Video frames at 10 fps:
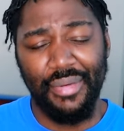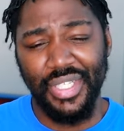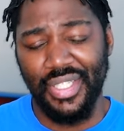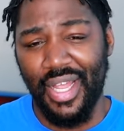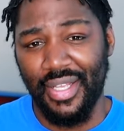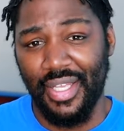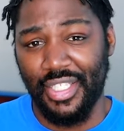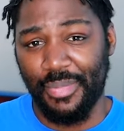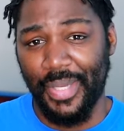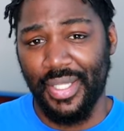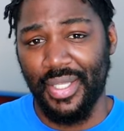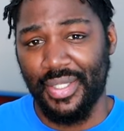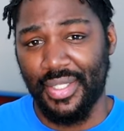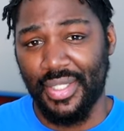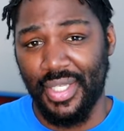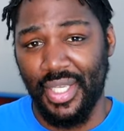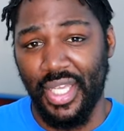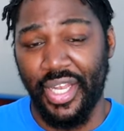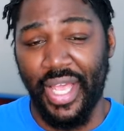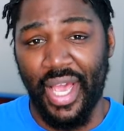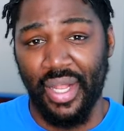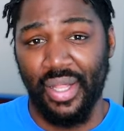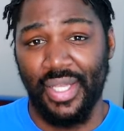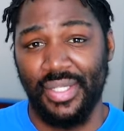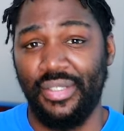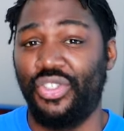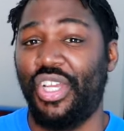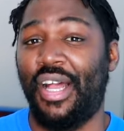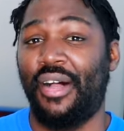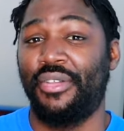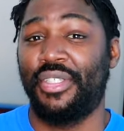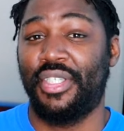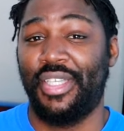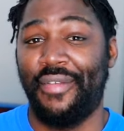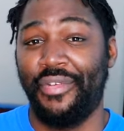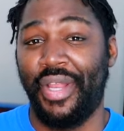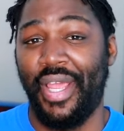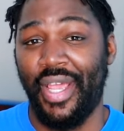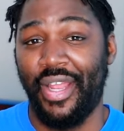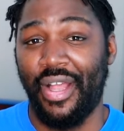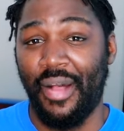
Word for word: I was not expecting to see an adolescent child's severed head